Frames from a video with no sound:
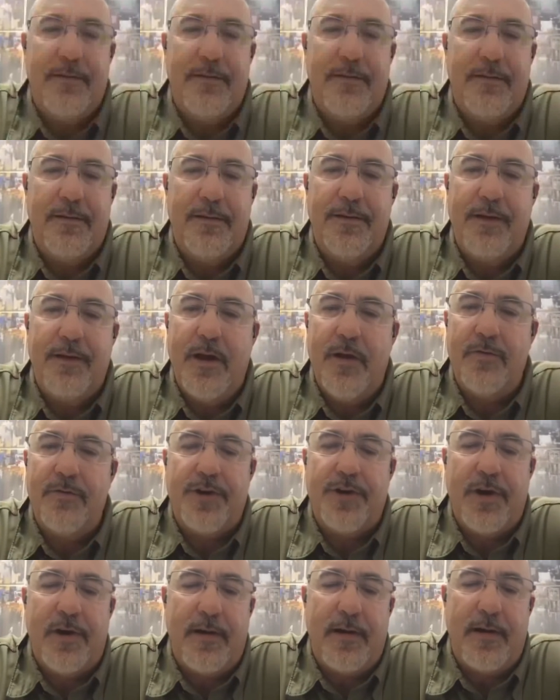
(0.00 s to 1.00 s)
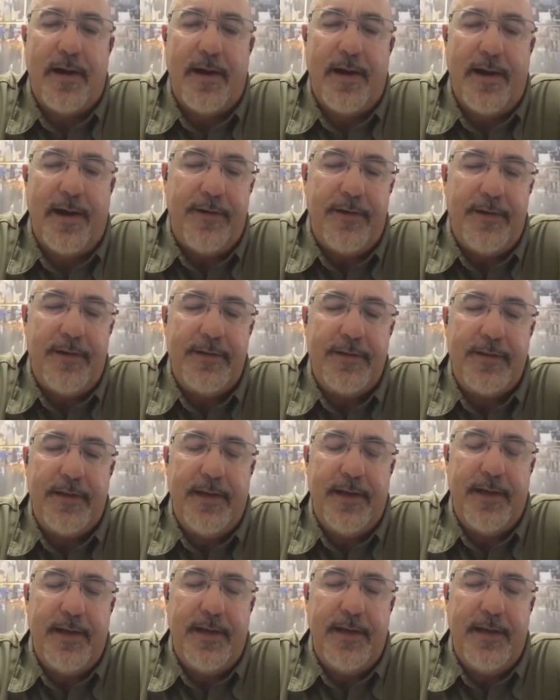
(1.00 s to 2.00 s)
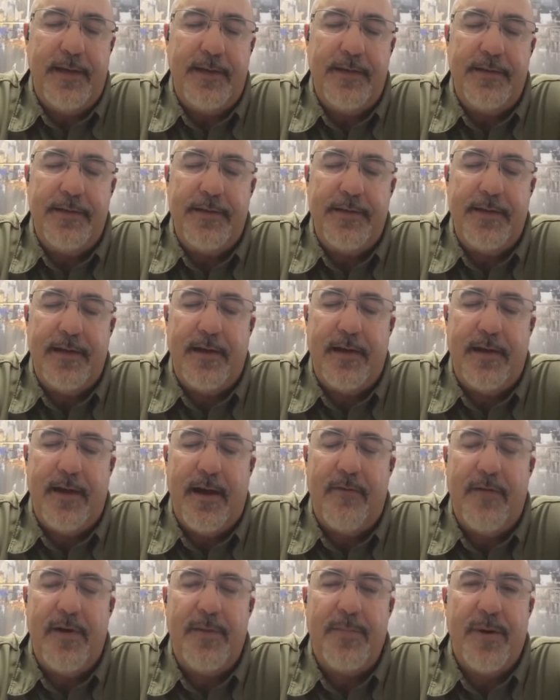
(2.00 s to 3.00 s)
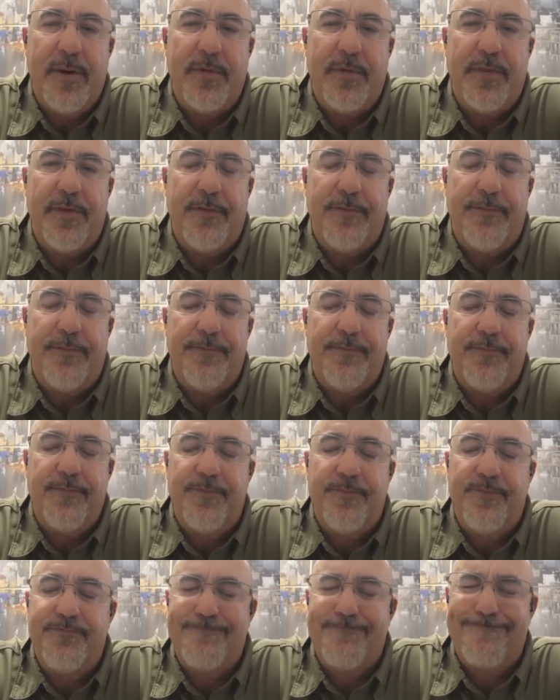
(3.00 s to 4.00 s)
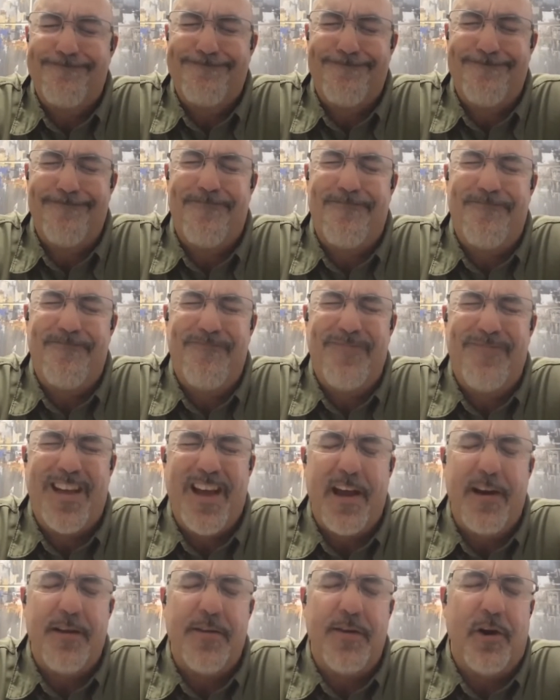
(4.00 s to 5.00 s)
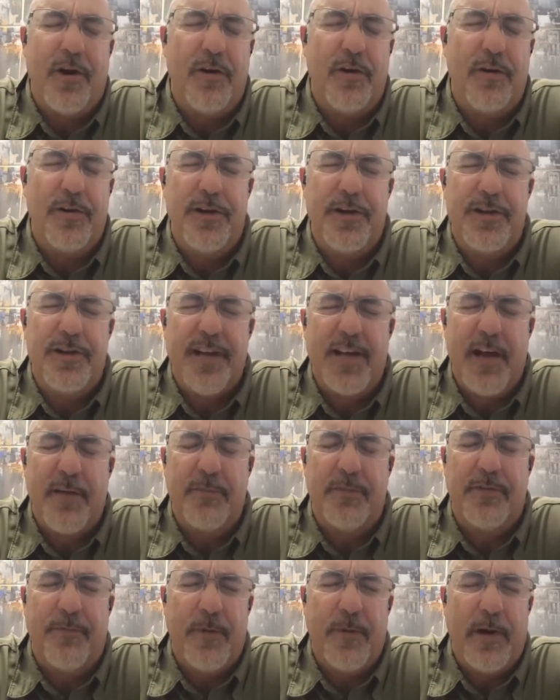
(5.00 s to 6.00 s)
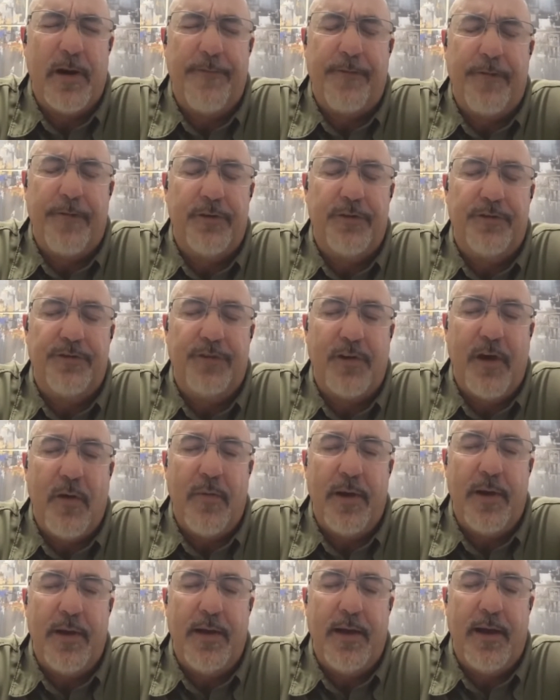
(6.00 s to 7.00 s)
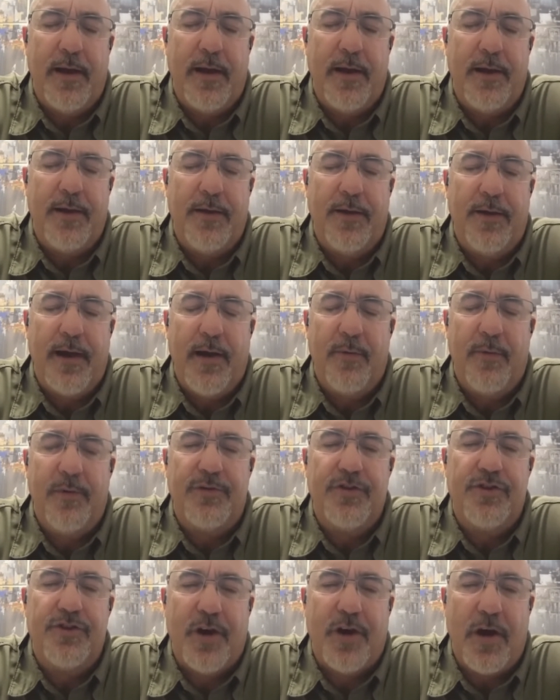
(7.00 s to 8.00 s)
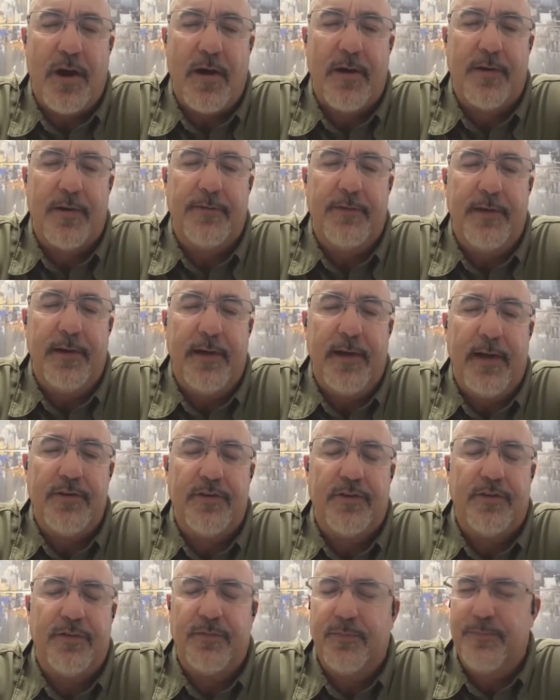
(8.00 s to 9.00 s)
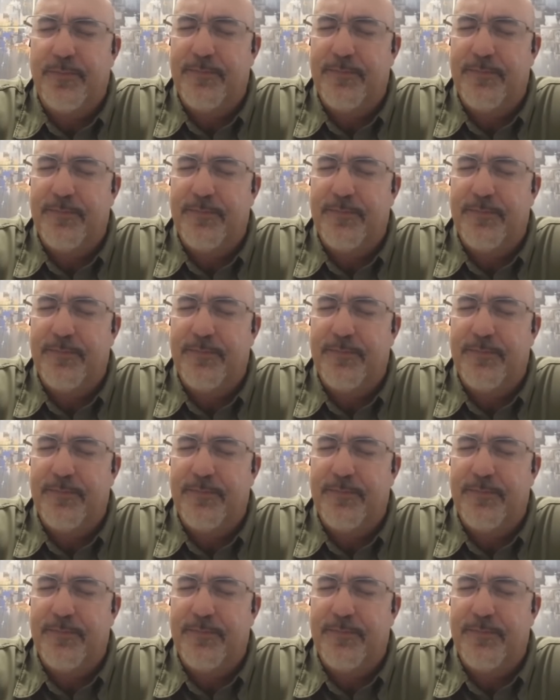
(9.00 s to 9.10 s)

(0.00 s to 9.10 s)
No, John, I haven't. And I remember the kind of the earlier times of when I first saw it, I was shocked, and I just,